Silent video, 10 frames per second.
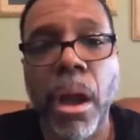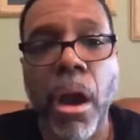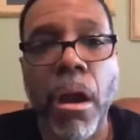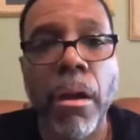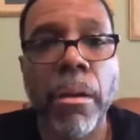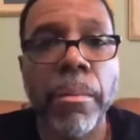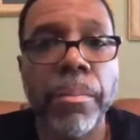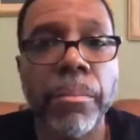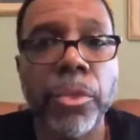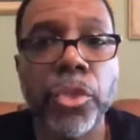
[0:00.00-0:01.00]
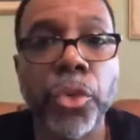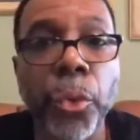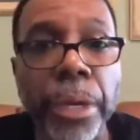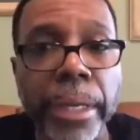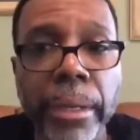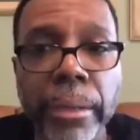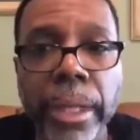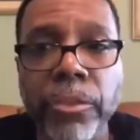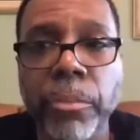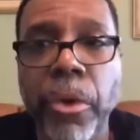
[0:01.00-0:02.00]
our maturity.
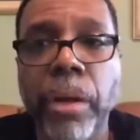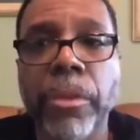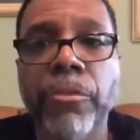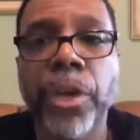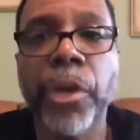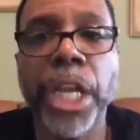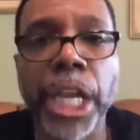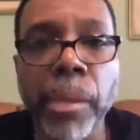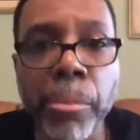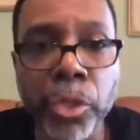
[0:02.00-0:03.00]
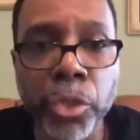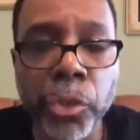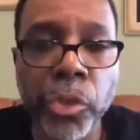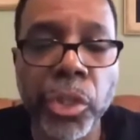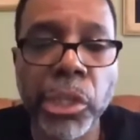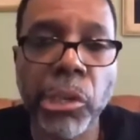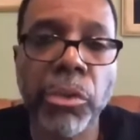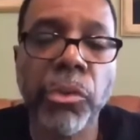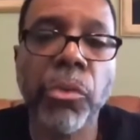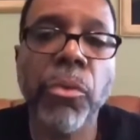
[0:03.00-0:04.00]
That's probably very immature thing
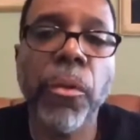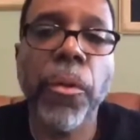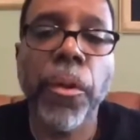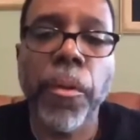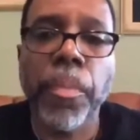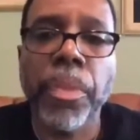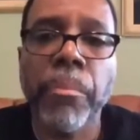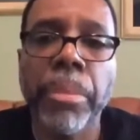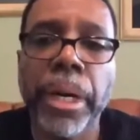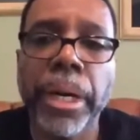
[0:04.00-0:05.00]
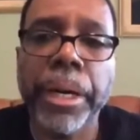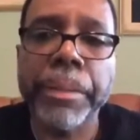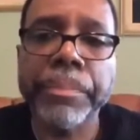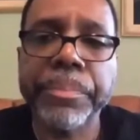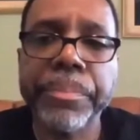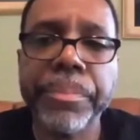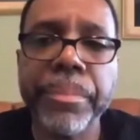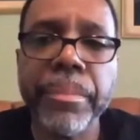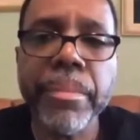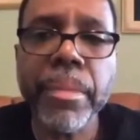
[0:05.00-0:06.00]
to do. But um,
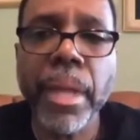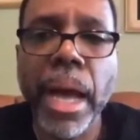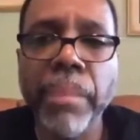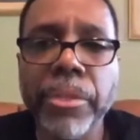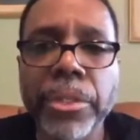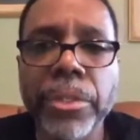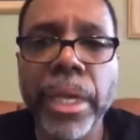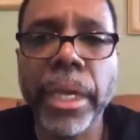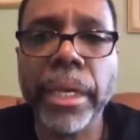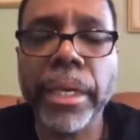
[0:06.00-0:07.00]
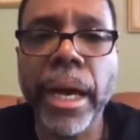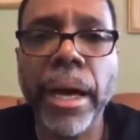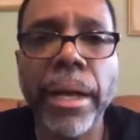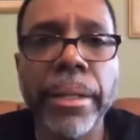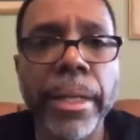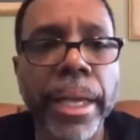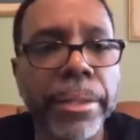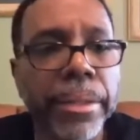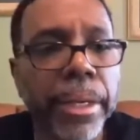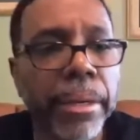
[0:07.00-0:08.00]
I'm just thanking God
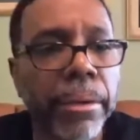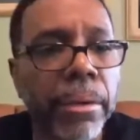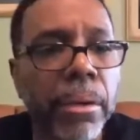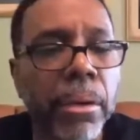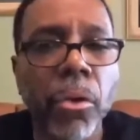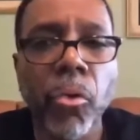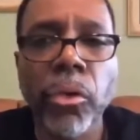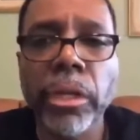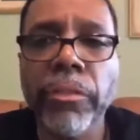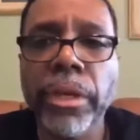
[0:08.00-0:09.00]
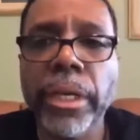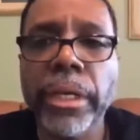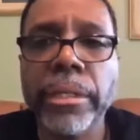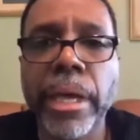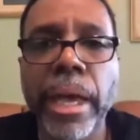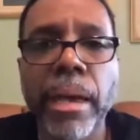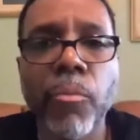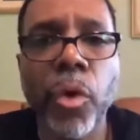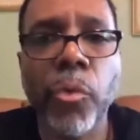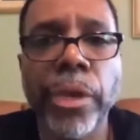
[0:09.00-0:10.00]
that uh, we're living in a
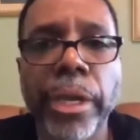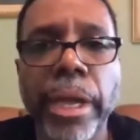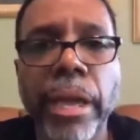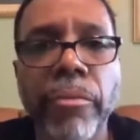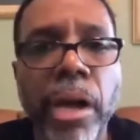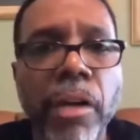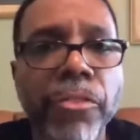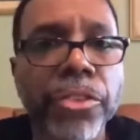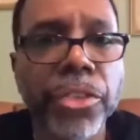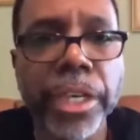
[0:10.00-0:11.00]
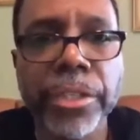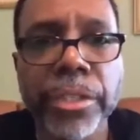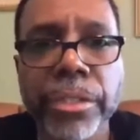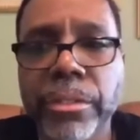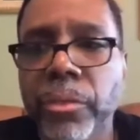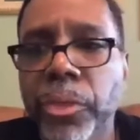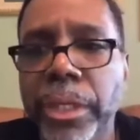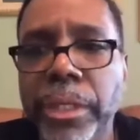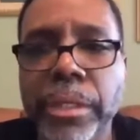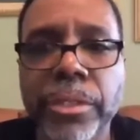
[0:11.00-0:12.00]
time where we can have conversations and we
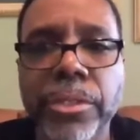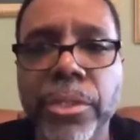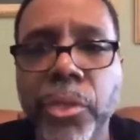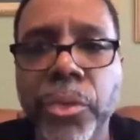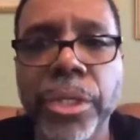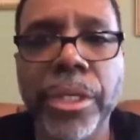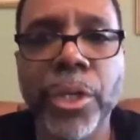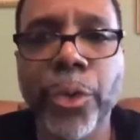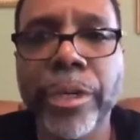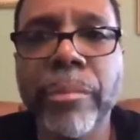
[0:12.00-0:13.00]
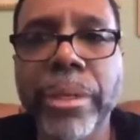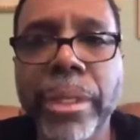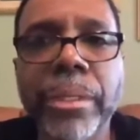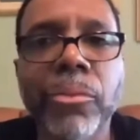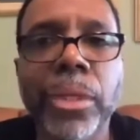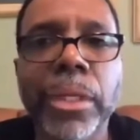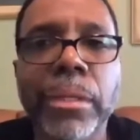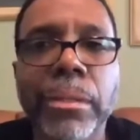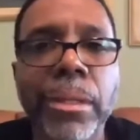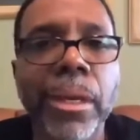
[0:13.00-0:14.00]
can disagree agreeably and we
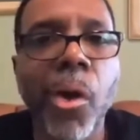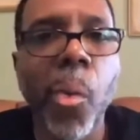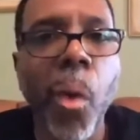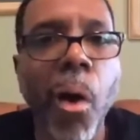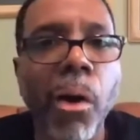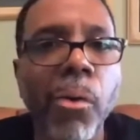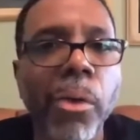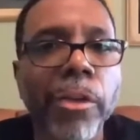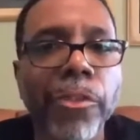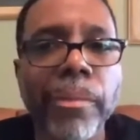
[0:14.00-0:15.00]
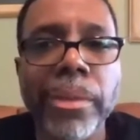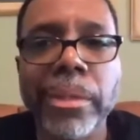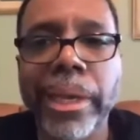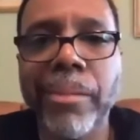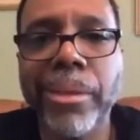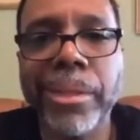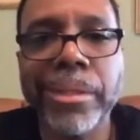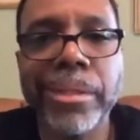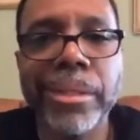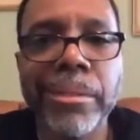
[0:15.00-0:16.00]
can walk away from the table
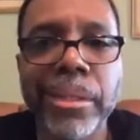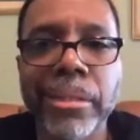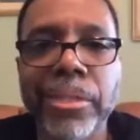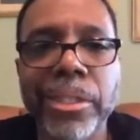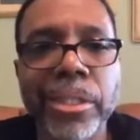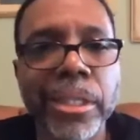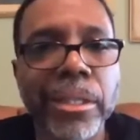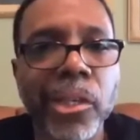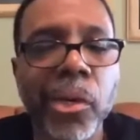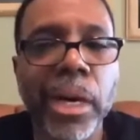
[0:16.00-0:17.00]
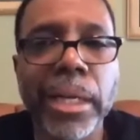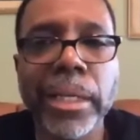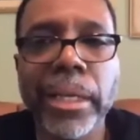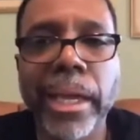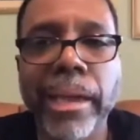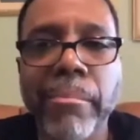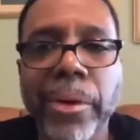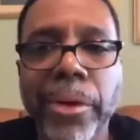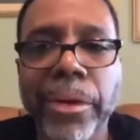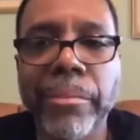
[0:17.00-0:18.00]
and still love each other go out and get a
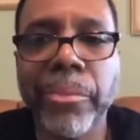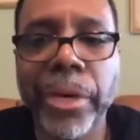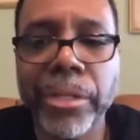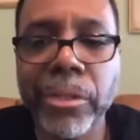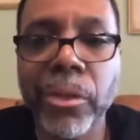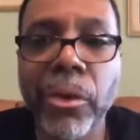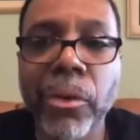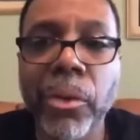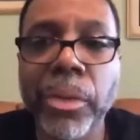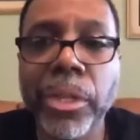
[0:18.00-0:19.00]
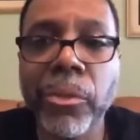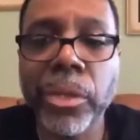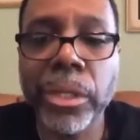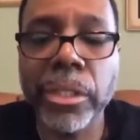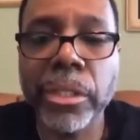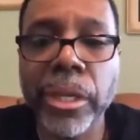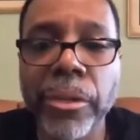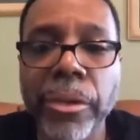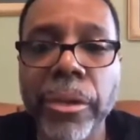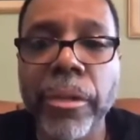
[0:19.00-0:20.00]
hamburger and praise the lord with with each
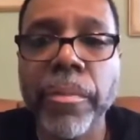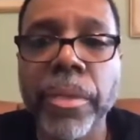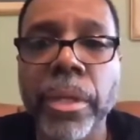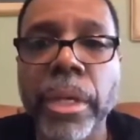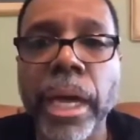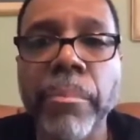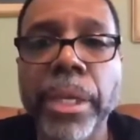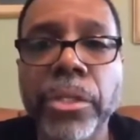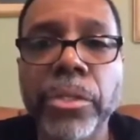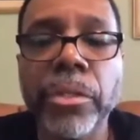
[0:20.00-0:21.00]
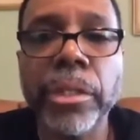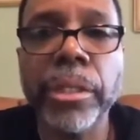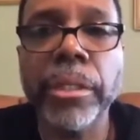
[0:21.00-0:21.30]
other got to make sure the